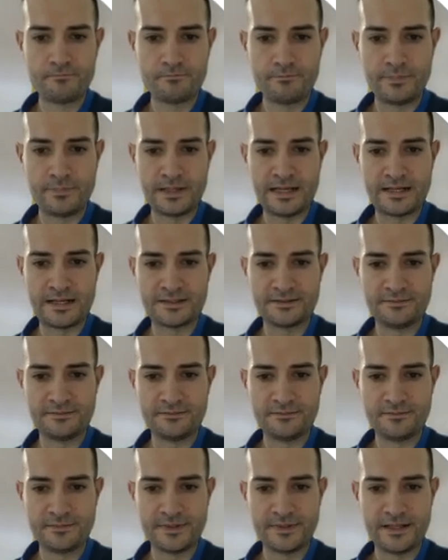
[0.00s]
plus
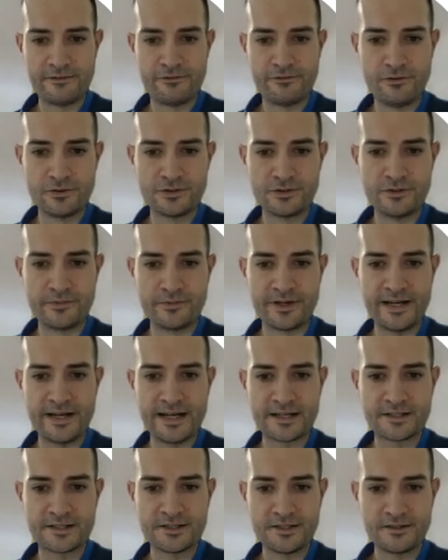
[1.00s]
the fulcrum
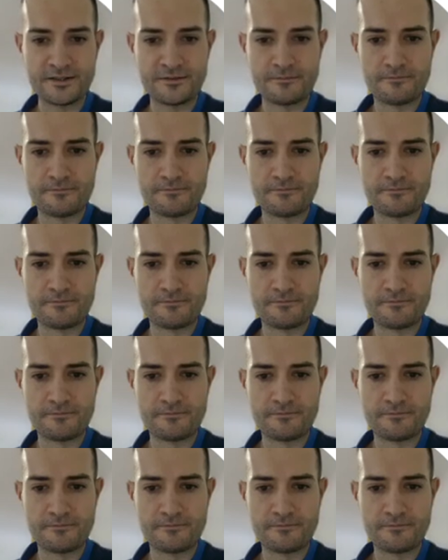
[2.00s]
reaction